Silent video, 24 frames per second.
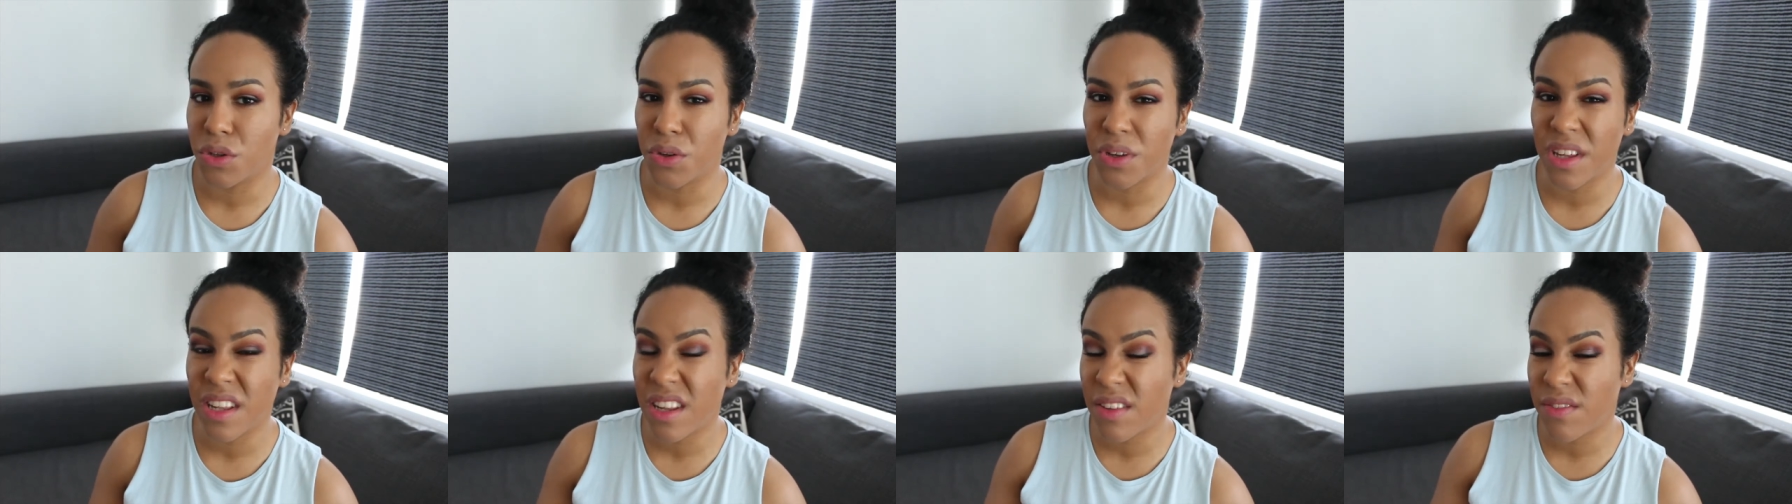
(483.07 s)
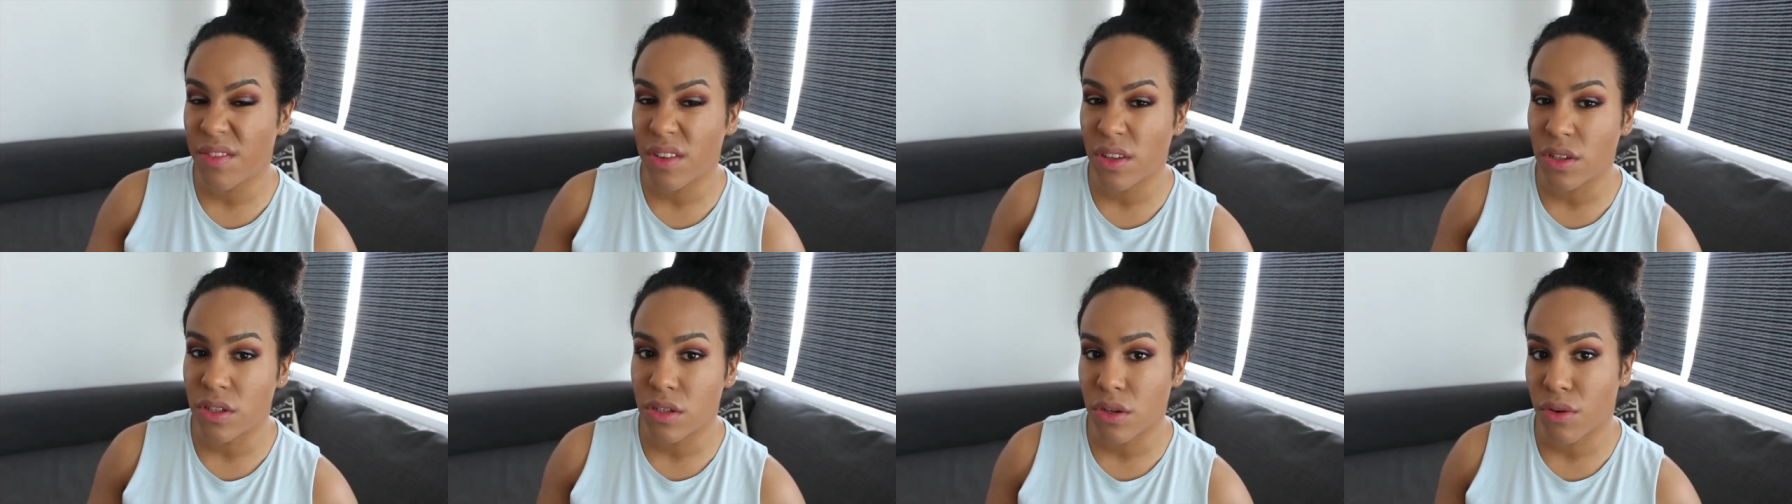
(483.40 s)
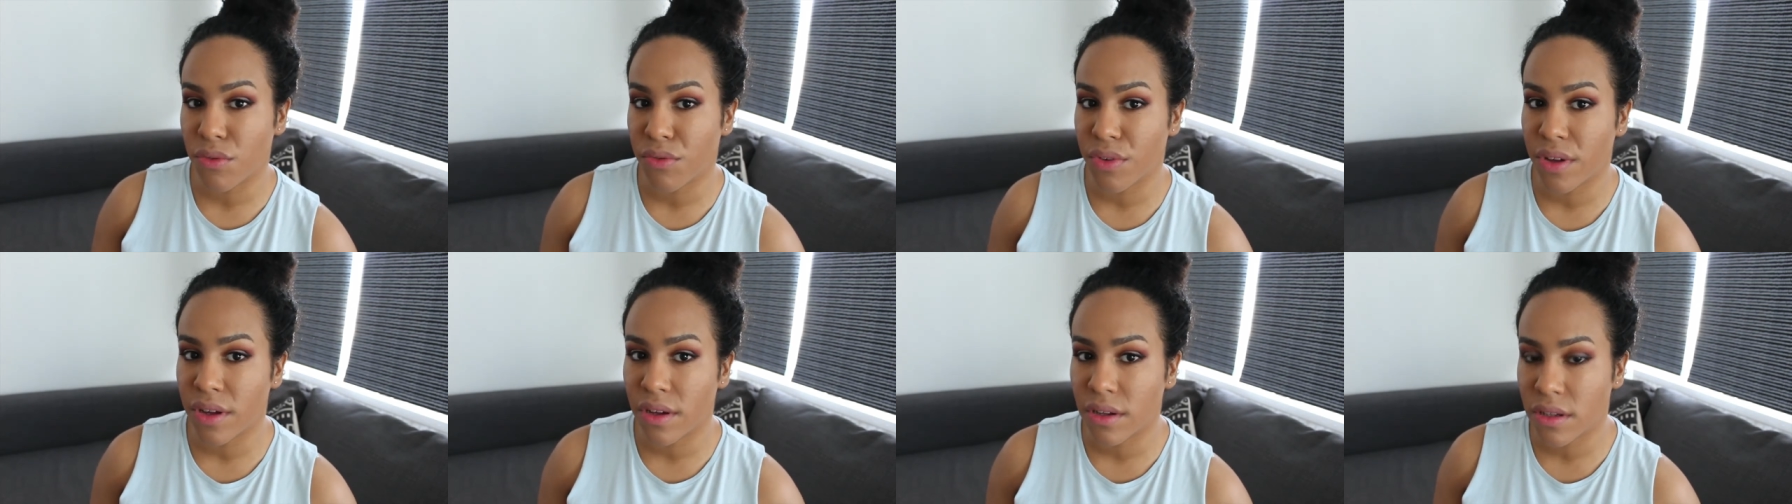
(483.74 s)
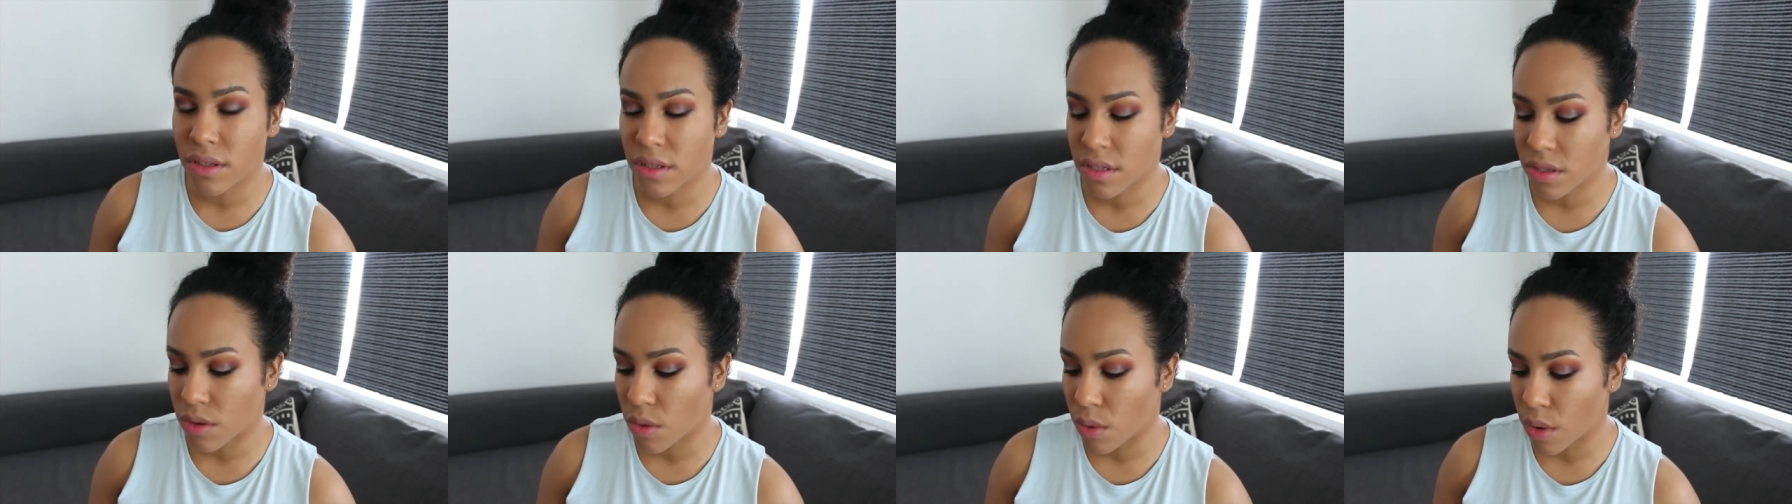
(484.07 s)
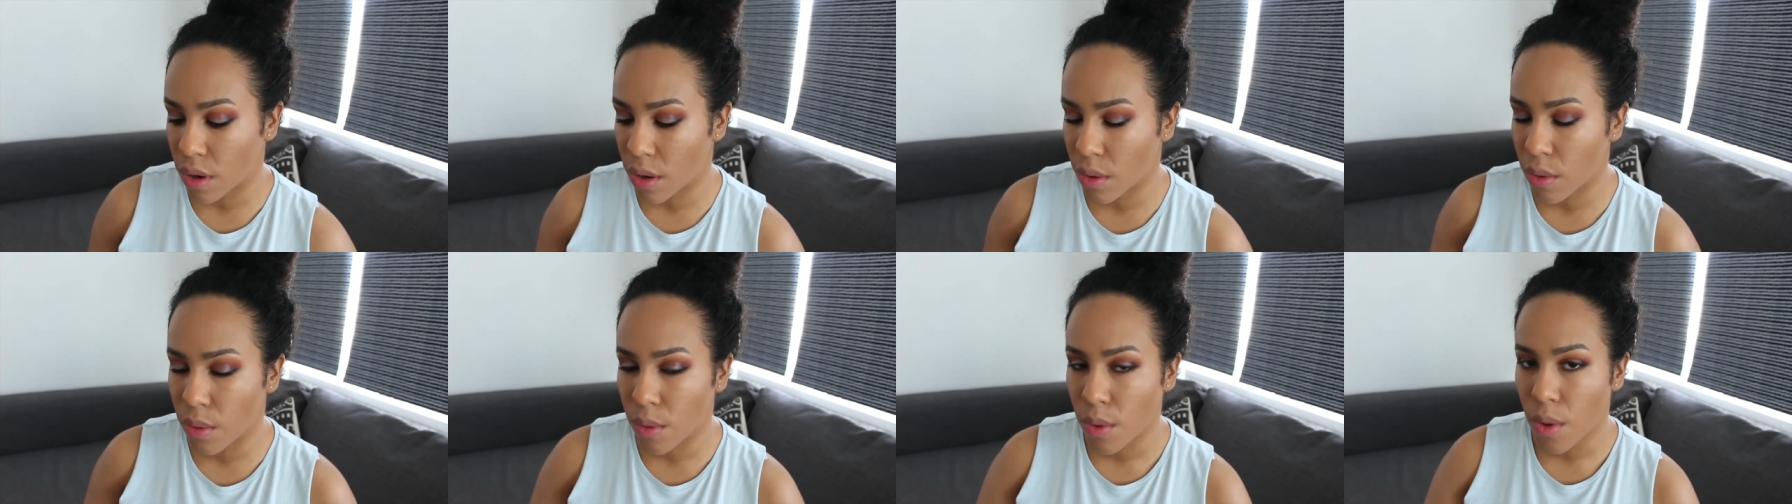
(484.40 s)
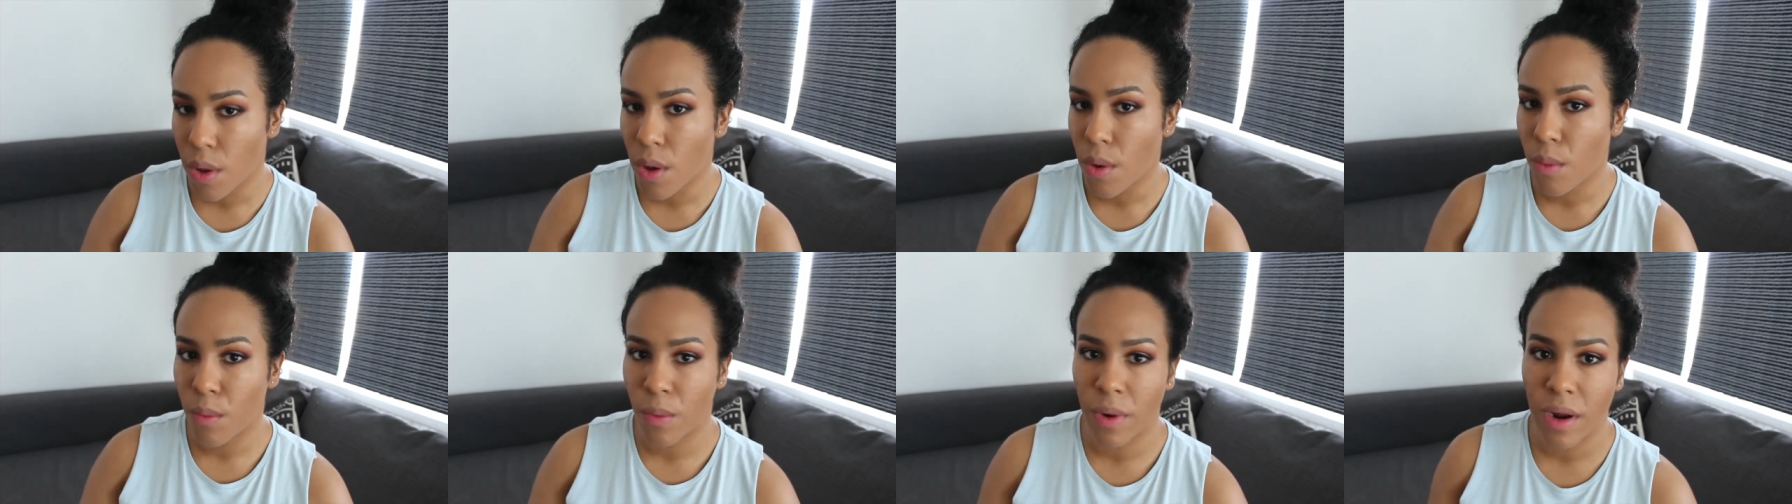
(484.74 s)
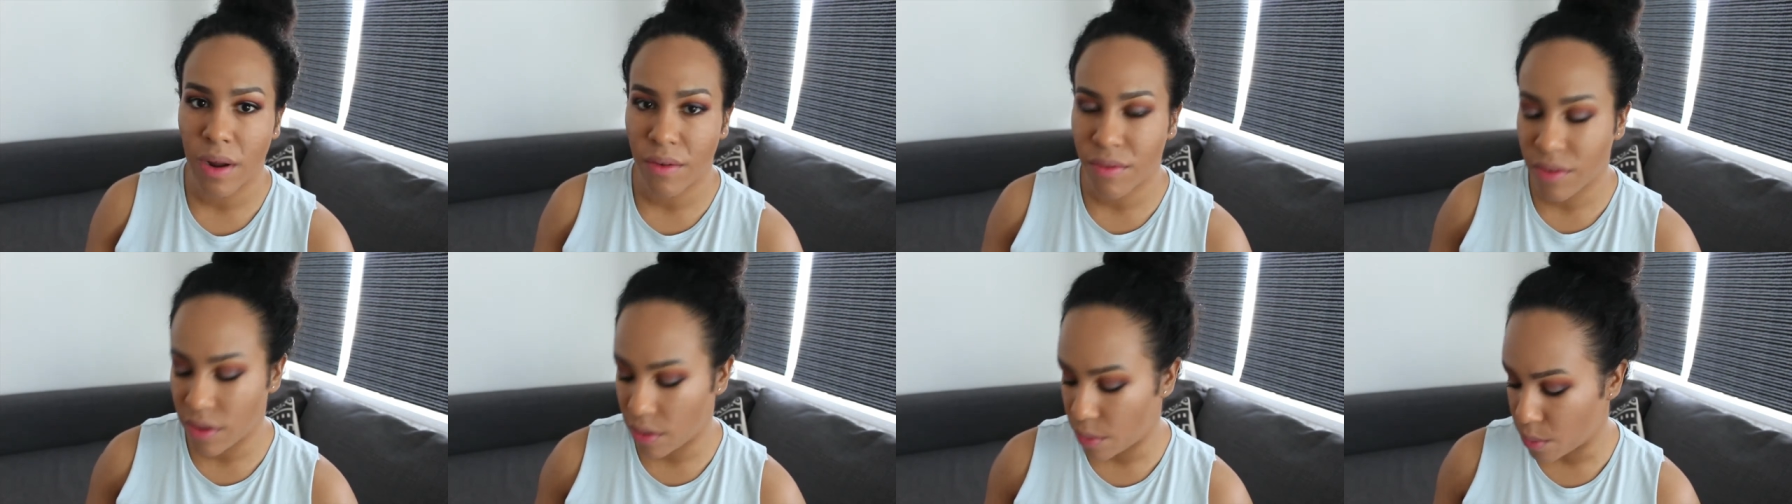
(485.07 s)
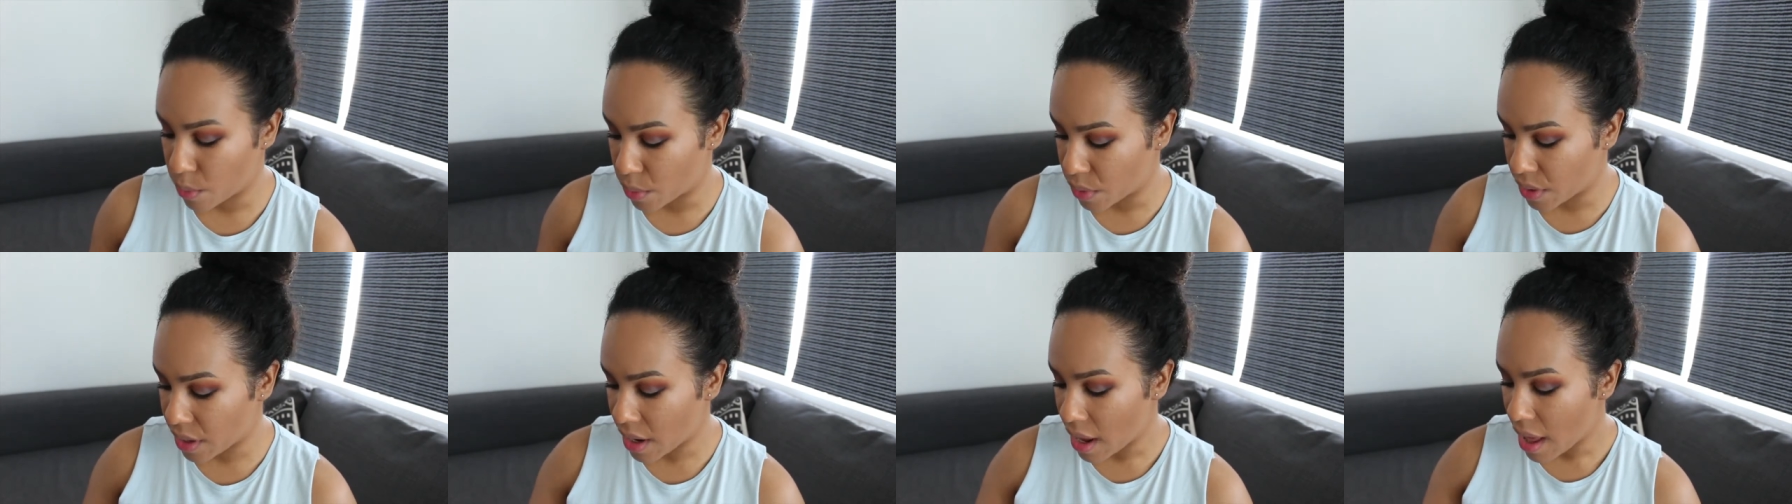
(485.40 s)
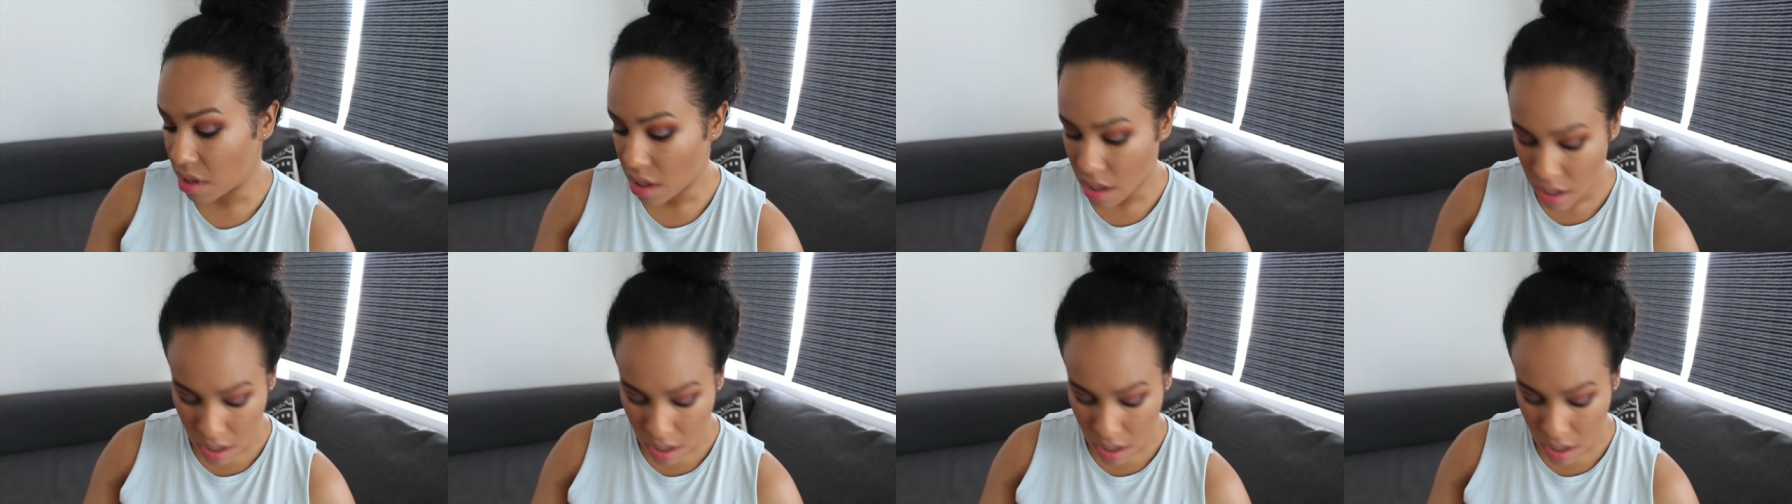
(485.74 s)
You can even use your fingers or whatever you want.